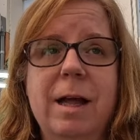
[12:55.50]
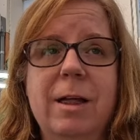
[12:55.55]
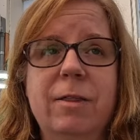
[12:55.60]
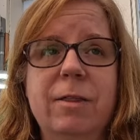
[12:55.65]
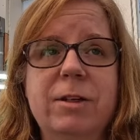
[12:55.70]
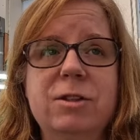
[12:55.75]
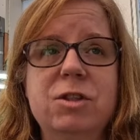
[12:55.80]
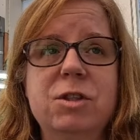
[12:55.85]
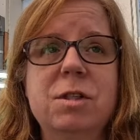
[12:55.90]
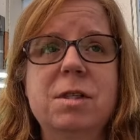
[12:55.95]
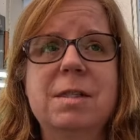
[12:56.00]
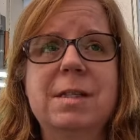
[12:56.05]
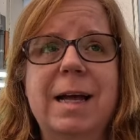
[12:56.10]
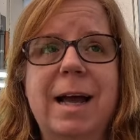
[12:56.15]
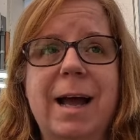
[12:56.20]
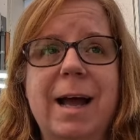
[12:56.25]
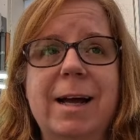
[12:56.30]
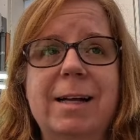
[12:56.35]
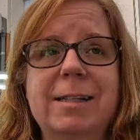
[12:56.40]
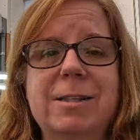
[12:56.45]
they just
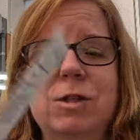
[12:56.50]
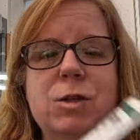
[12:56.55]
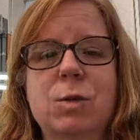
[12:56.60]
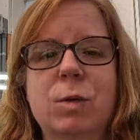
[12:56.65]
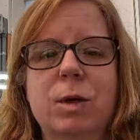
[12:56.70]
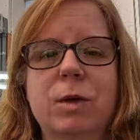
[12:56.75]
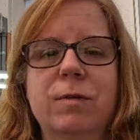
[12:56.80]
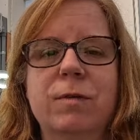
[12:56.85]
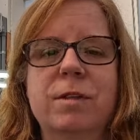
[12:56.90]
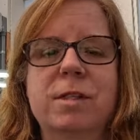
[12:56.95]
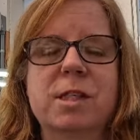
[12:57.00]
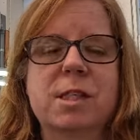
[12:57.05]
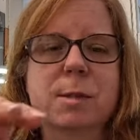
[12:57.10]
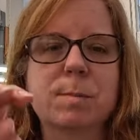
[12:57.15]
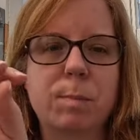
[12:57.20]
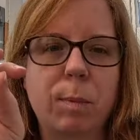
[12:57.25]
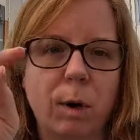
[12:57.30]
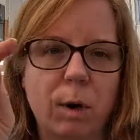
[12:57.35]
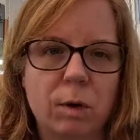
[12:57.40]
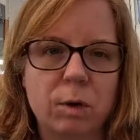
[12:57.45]
add sort of a
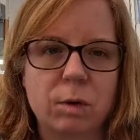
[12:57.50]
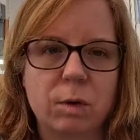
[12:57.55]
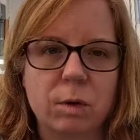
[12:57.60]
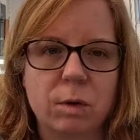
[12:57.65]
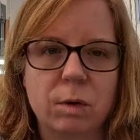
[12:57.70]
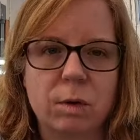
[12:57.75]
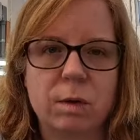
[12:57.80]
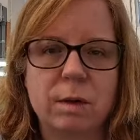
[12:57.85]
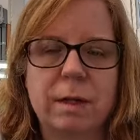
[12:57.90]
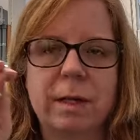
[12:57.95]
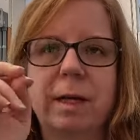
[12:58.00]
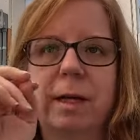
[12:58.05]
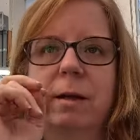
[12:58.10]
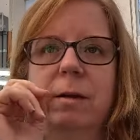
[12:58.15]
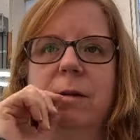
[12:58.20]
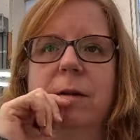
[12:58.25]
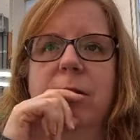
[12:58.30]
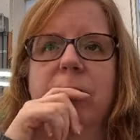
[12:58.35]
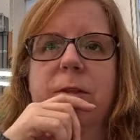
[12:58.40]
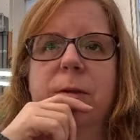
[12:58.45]
sparkle
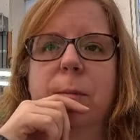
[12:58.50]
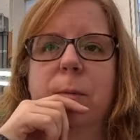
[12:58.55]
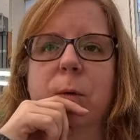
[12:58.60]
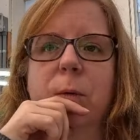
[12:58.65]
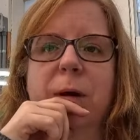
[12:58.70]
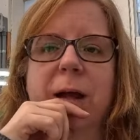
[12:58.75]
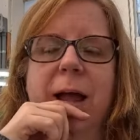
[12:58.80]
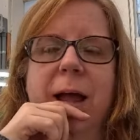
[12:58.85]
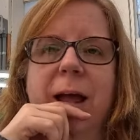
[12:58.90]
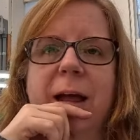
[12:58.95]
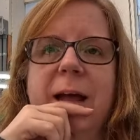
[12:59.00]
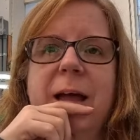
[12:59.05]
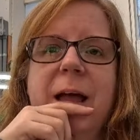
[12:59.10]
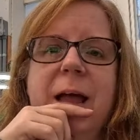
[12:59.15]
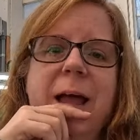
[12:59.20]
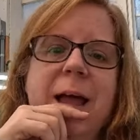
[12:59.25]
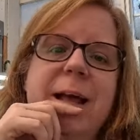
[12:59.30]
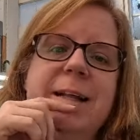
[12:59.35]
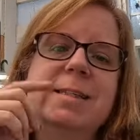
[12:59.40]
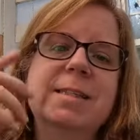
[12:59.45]
in the bouquet.
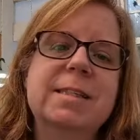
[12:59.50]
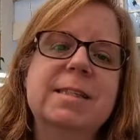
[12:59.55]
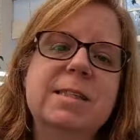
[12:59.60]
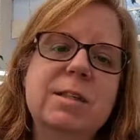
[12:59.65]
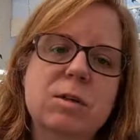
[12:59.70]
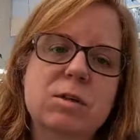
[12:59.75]
And since